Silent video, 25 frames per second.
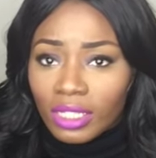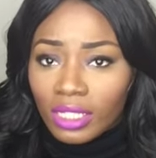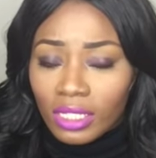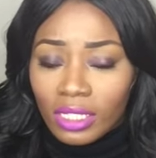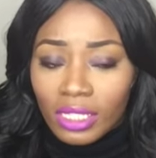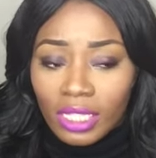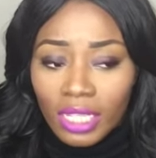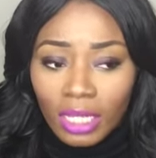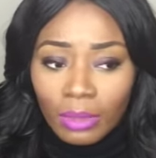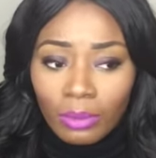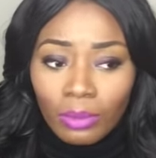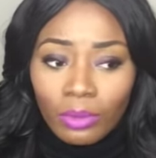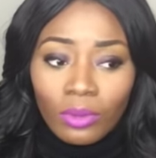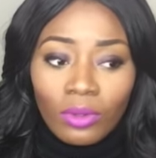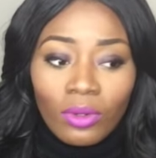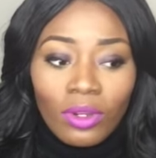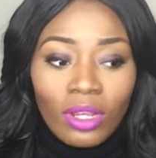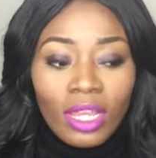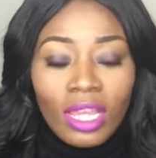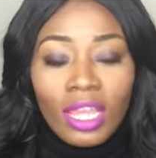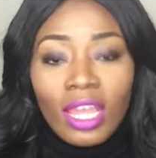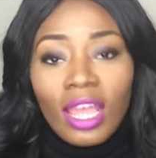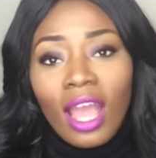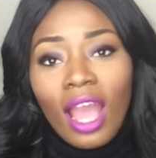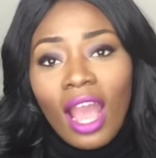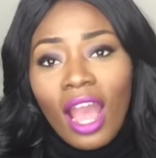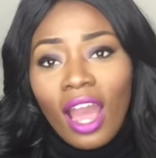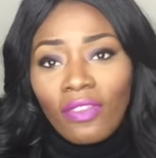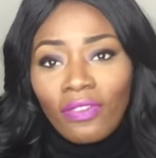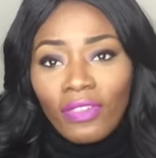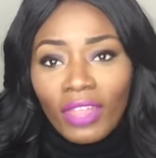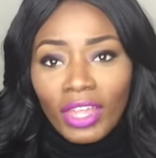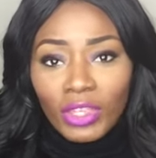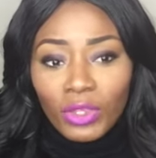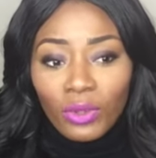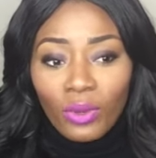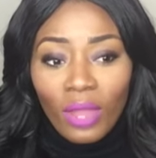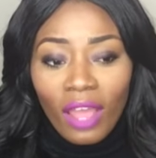to the table. And
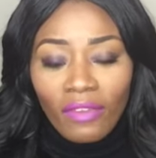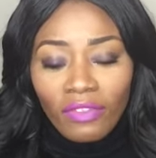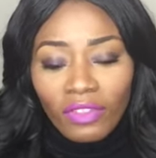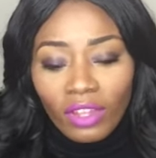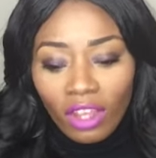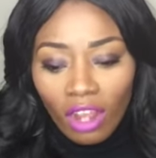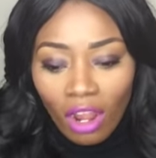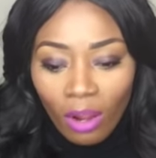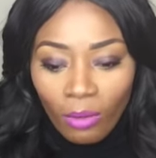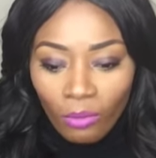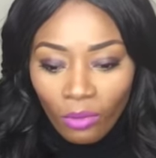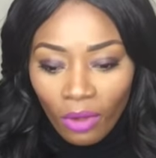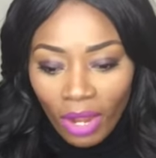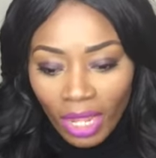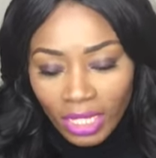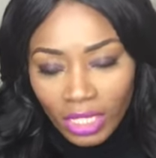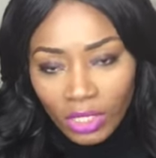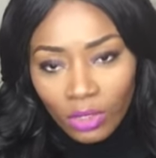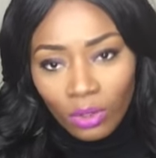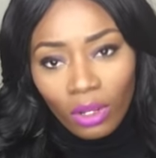then you have the comrades.